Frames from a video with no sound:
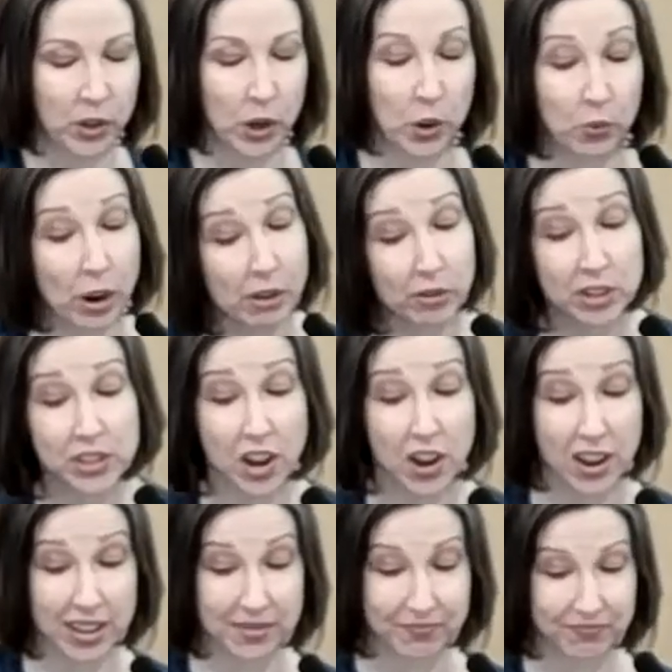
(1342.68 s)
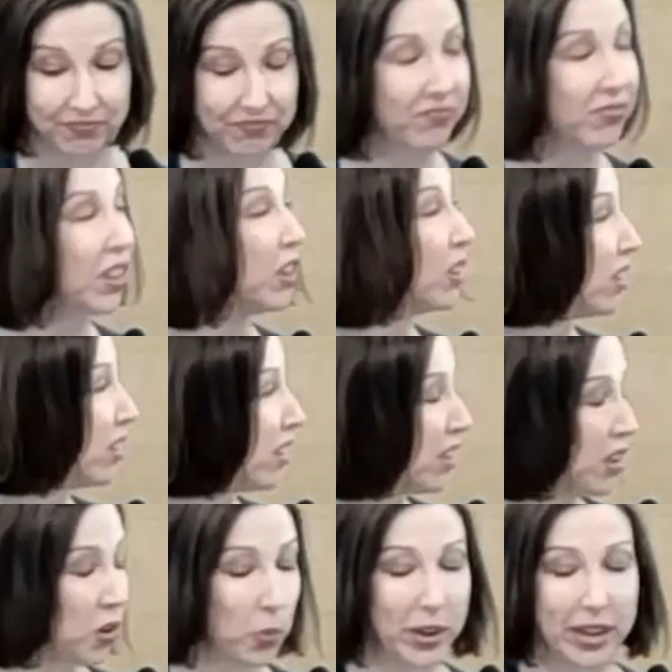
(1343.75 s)
Reverend Don,
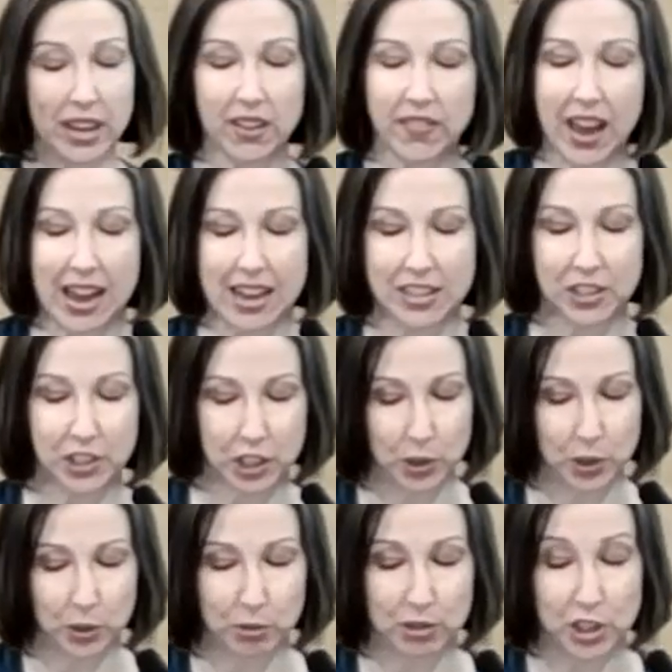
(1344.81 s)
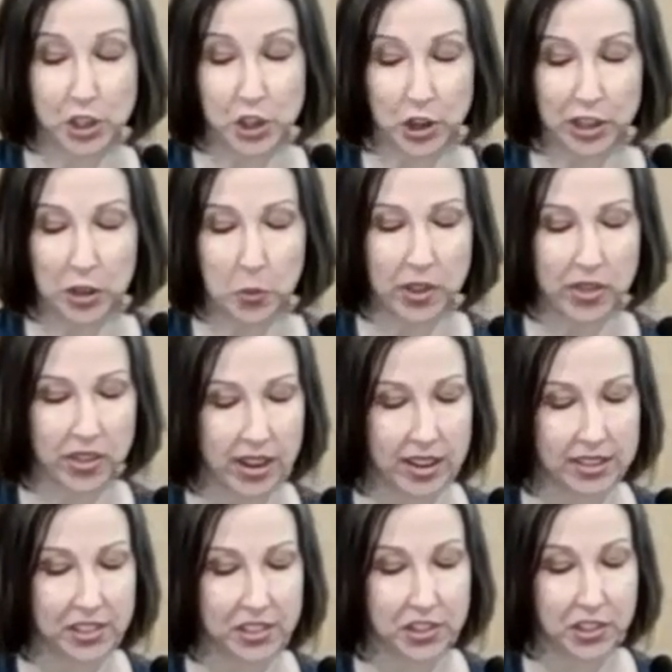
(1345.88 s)
we have asked you to journey with
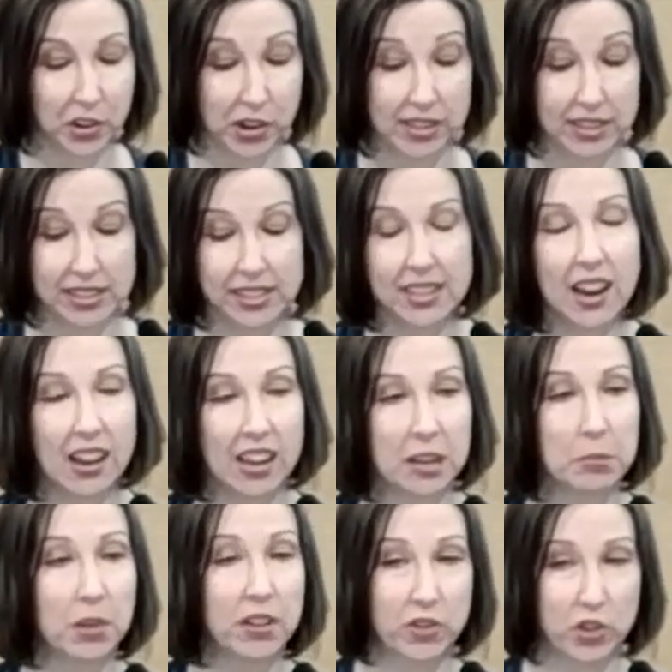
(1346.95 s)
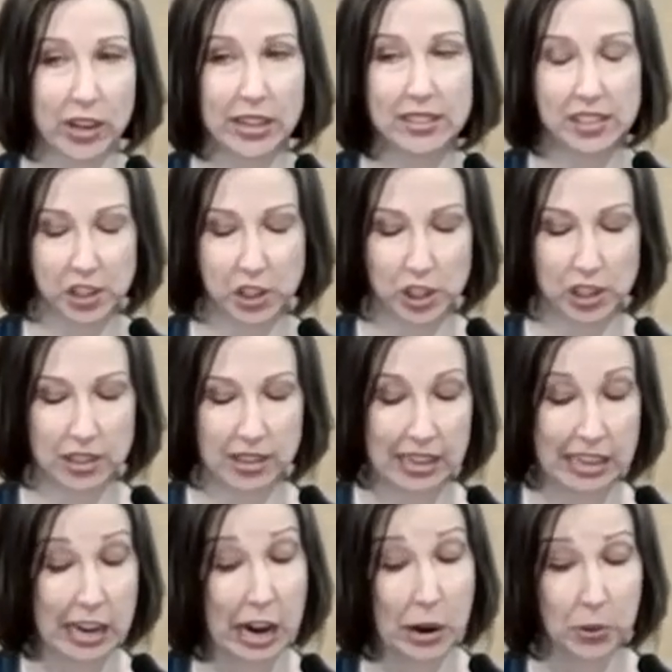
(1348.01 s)
us during this time of transition
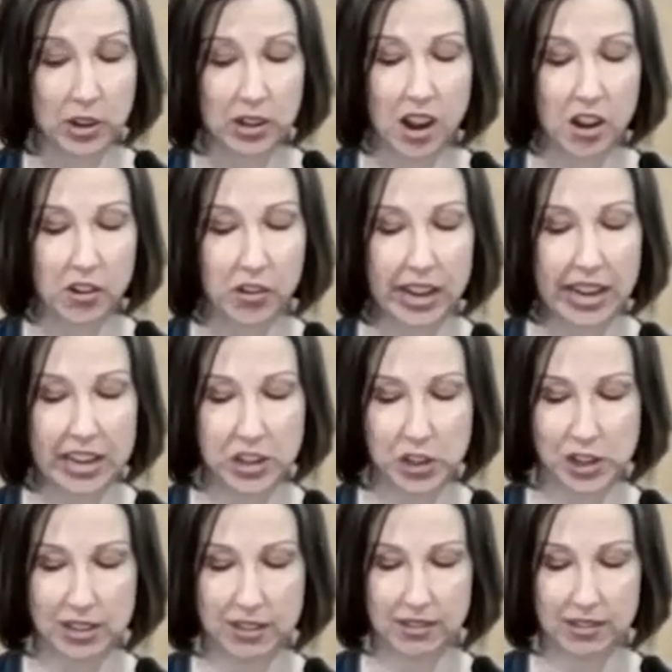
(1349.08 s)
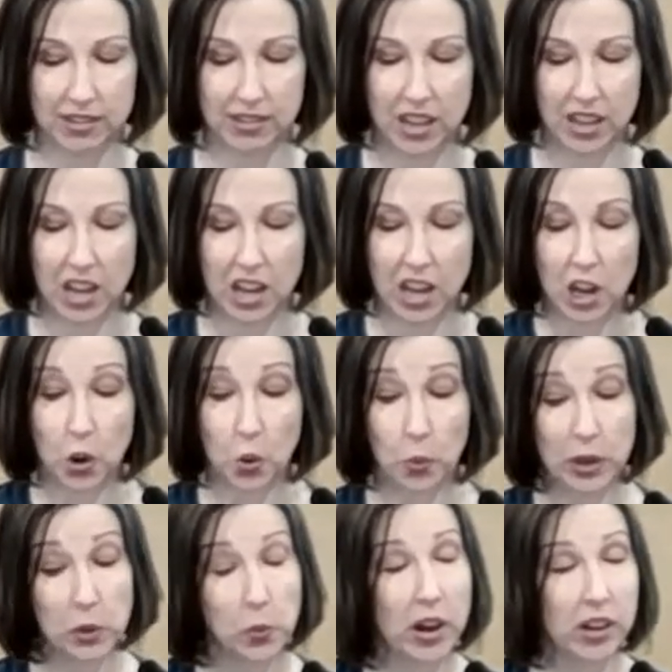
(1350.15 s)
in our congregation.
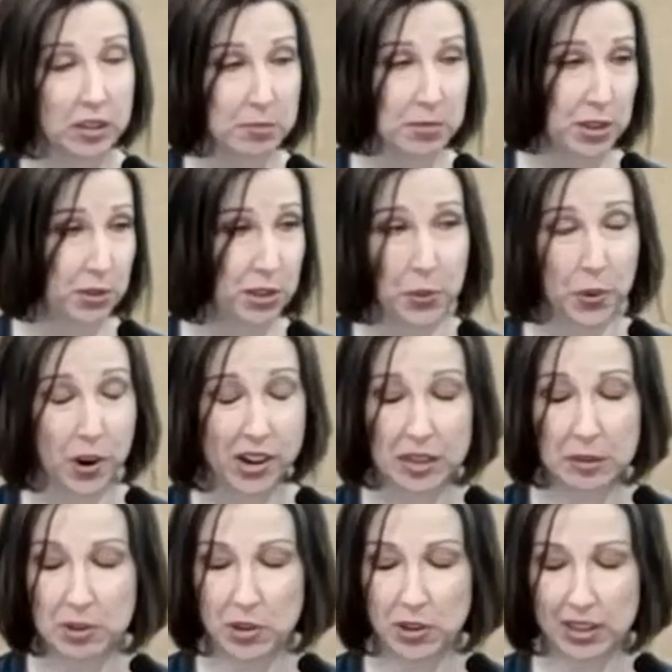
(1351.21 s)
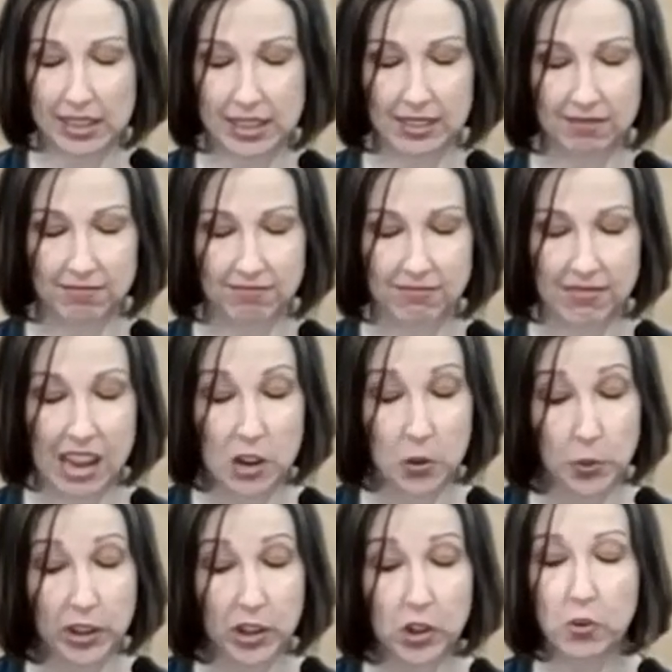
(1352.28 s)
We welcome you to our community, and
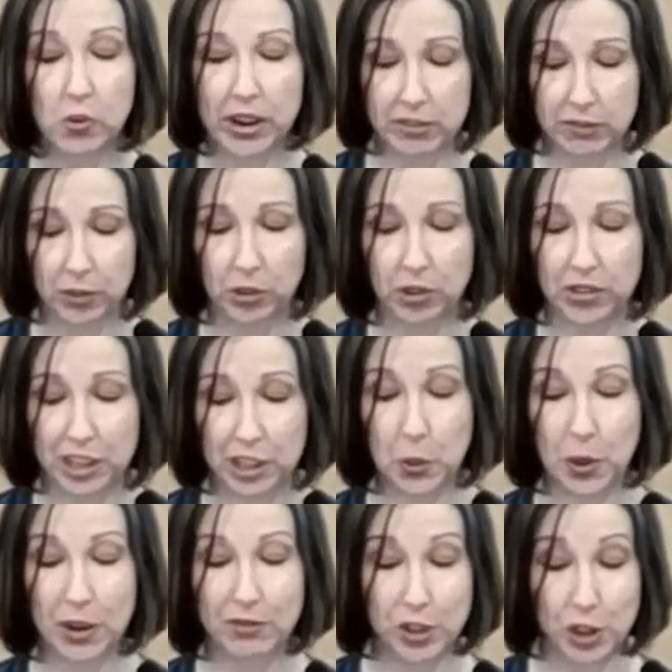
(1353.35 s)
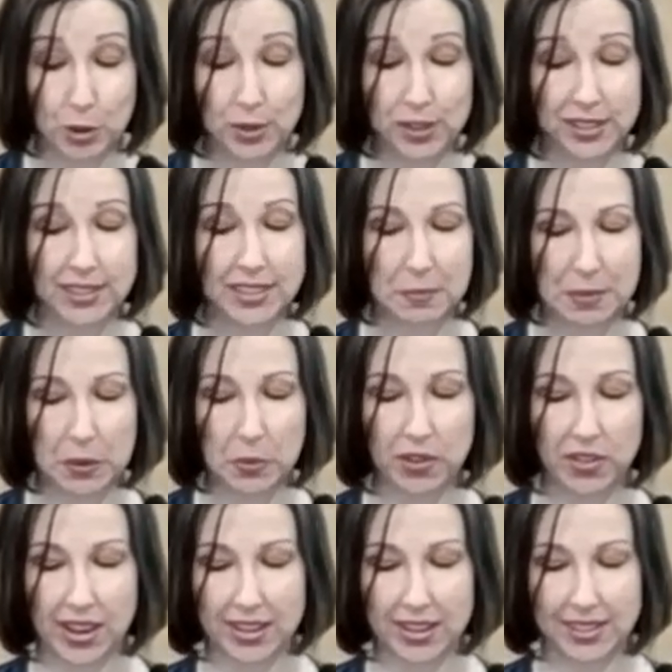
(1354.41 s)
we are grateful that you have chosen to be
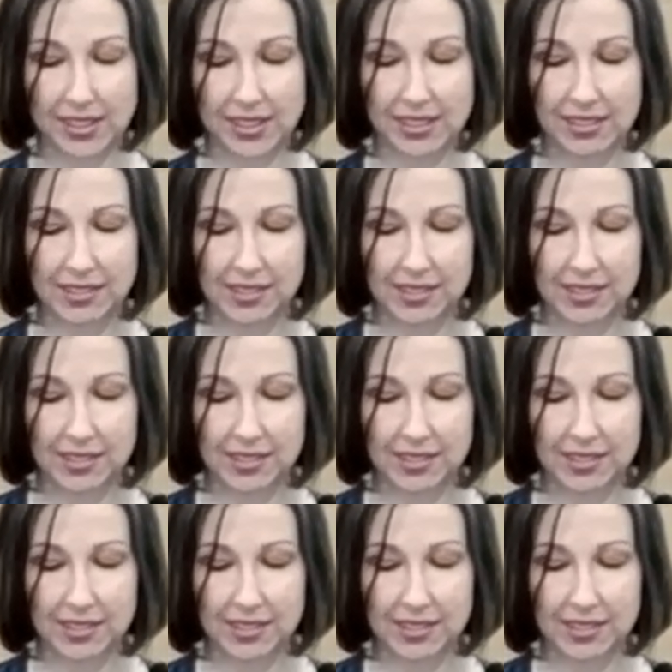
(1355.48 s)
with us.